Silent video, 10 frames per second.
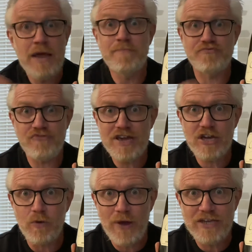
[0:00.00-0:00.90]

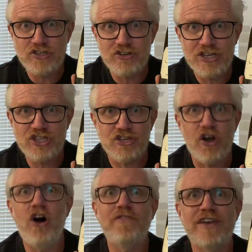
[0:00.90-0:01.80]
breakaway tradition
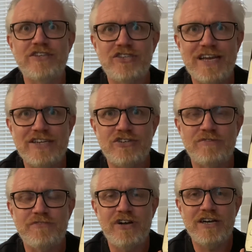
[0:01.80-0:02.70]
of international
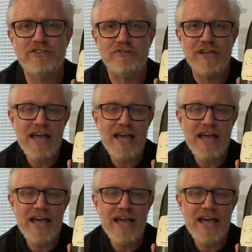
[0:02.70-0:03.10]
varietals.